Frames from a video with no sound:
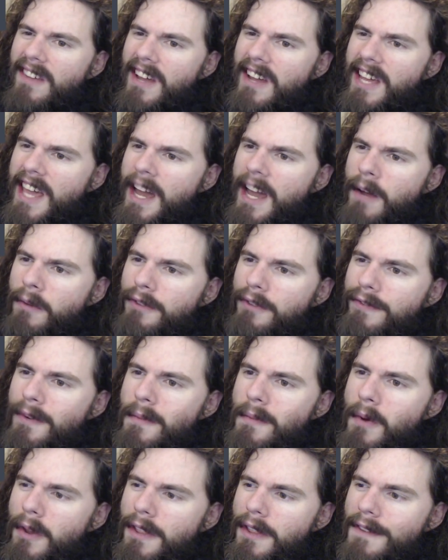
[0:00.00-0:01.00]
accounts for
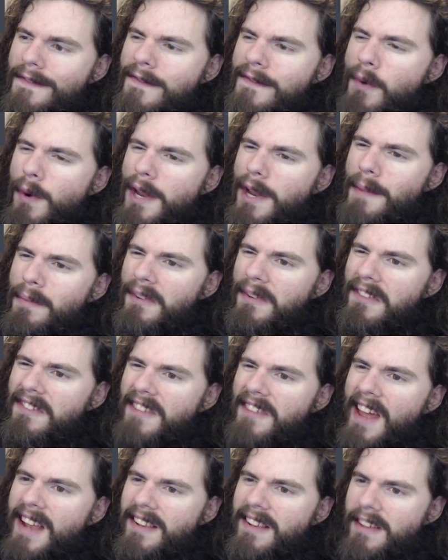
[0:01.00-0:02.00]
more than
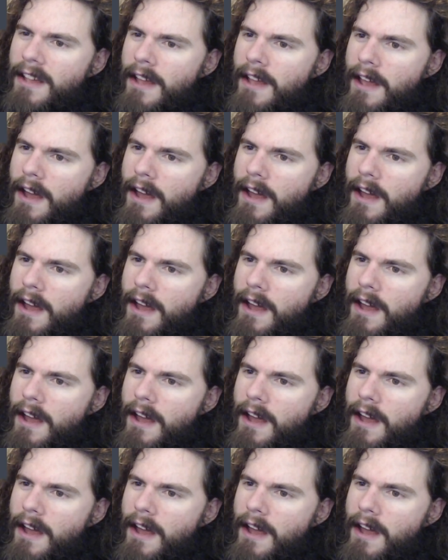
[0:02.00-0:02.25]
40%